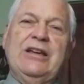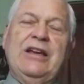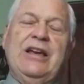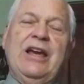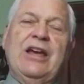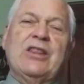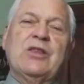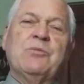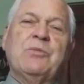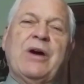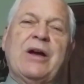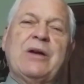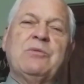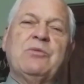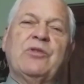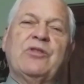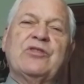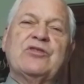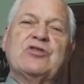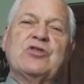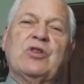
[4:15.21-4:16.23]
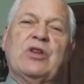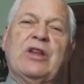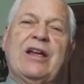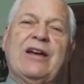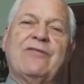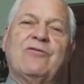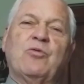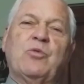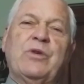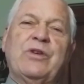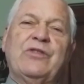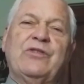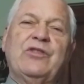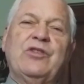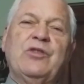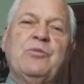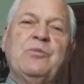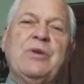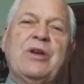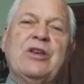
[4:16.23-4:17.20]
And the Bible says you'll have
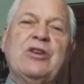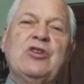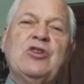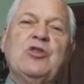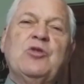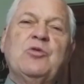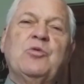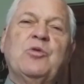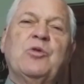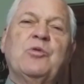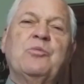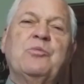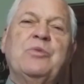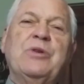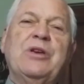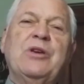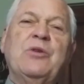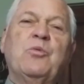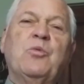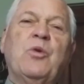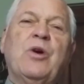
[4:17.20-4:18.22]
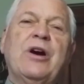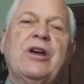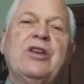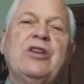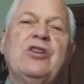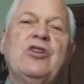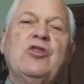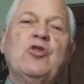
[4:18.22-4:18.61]
wisdom and you will be one